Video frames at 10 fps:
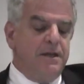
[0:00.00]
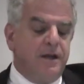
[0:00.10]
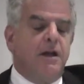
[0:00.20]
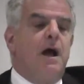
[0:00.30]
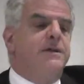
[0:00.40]

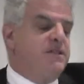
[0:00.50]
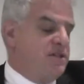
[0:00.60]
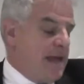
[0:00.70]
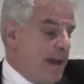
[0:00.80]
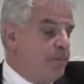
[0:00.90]
that causes
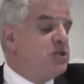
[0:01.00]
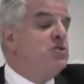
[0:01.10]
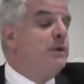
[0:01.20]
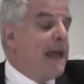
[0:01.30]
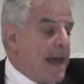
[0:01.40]
damage
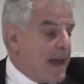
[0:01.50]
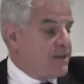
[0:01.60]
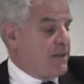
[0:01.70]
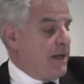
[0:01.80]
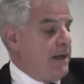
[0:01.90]
to an
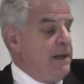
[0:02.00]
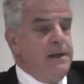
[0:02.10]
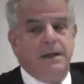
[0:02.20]
asset,